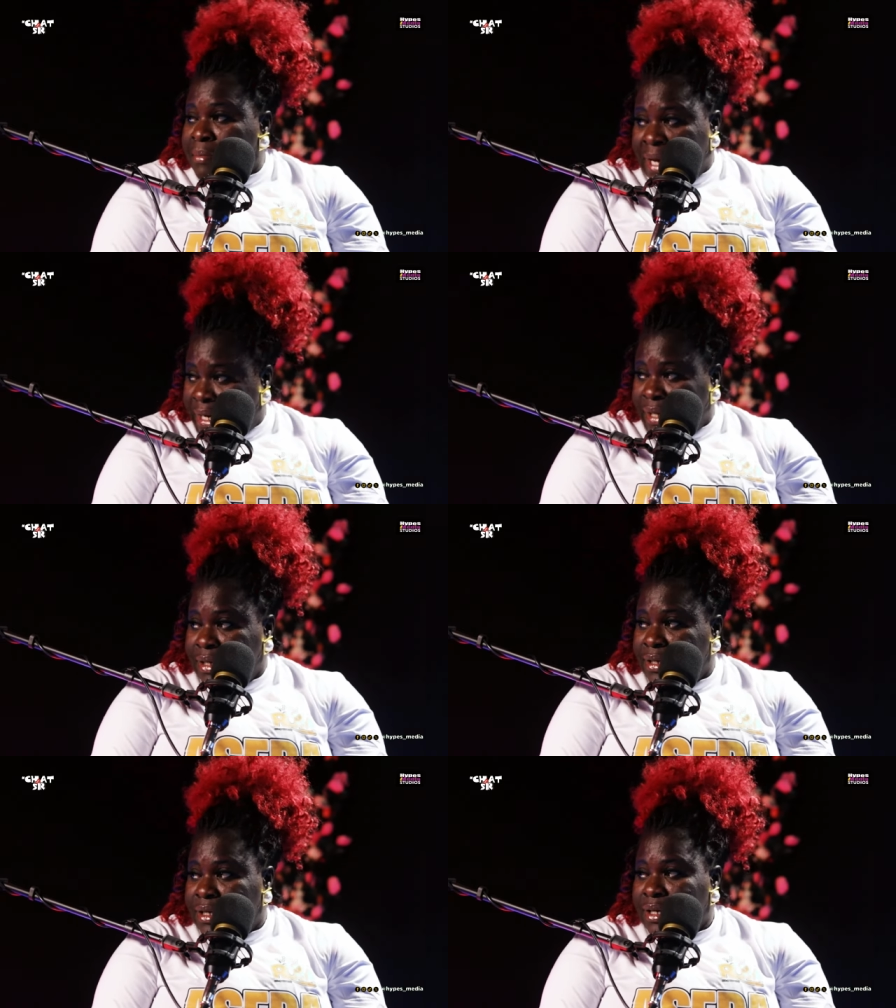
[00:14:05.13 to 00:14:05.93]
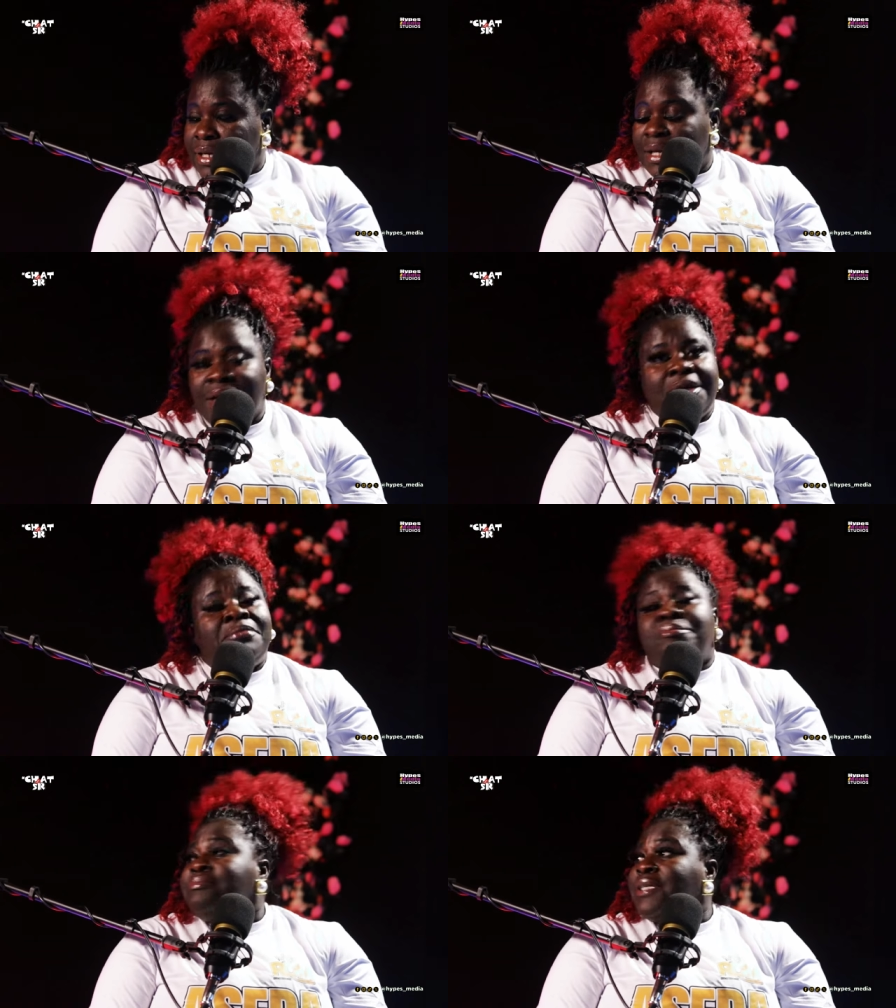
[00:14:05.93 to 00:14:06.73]
money mm.
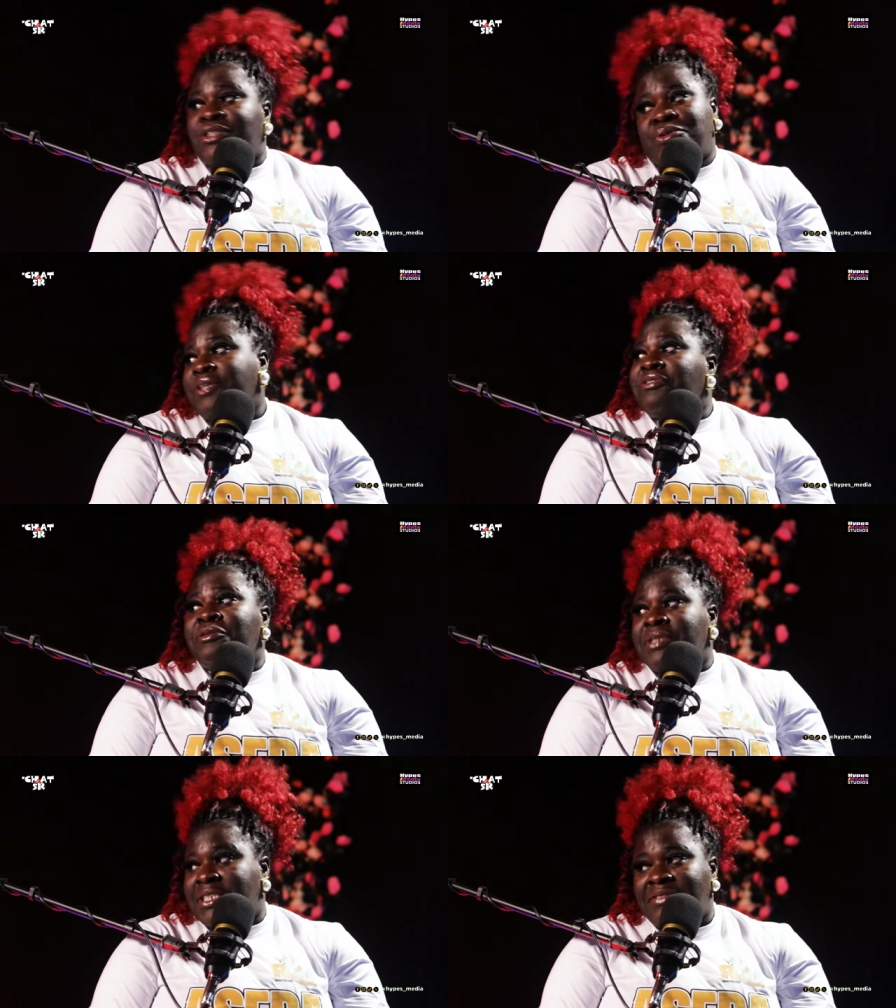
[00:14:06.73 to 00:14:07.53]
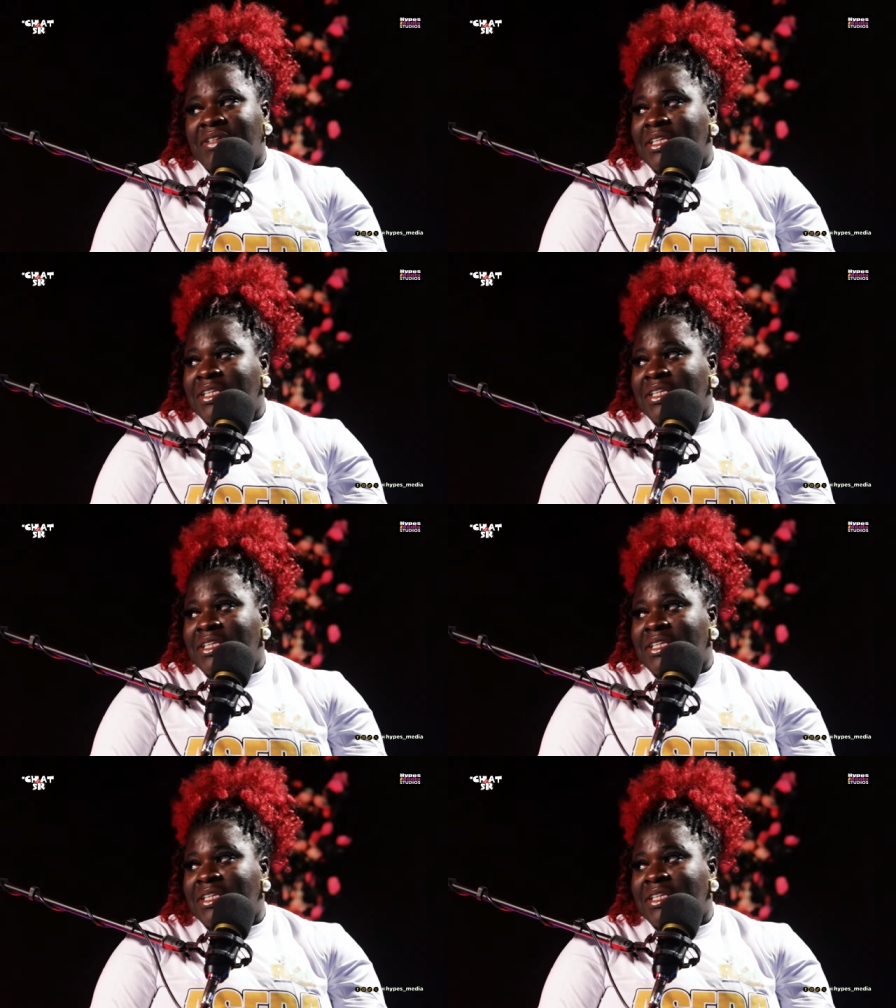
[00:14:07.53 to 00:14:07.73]
but you never receive